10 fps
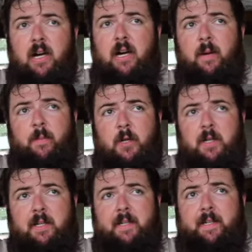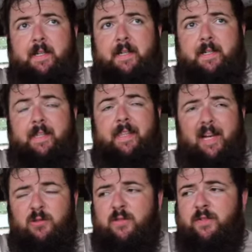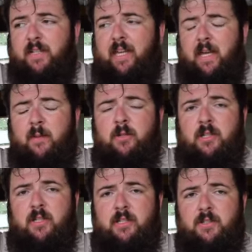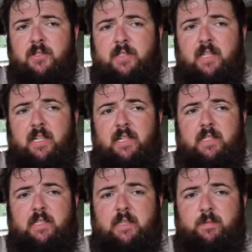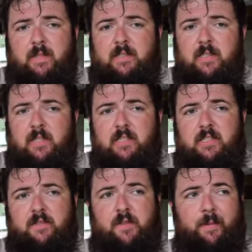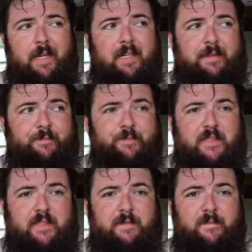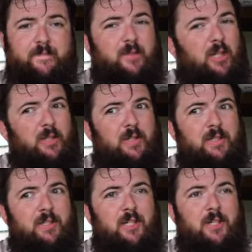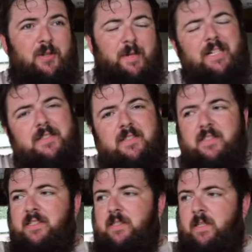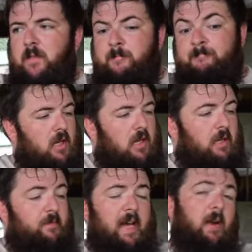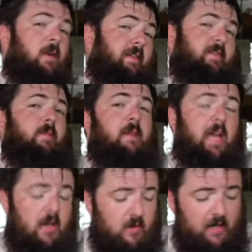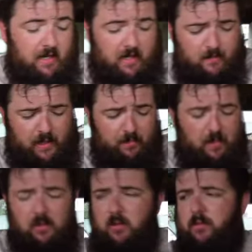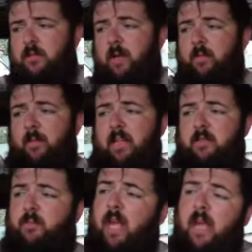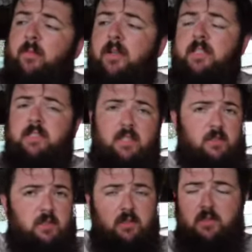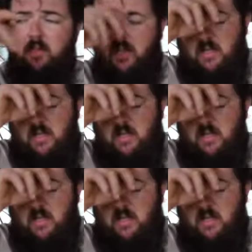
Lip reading: I bought 1,000 foot of cable and 100 steaks plus all the stuff to make them for under $100. So I don't have any made right now, but I'm gonna make some cable extensions.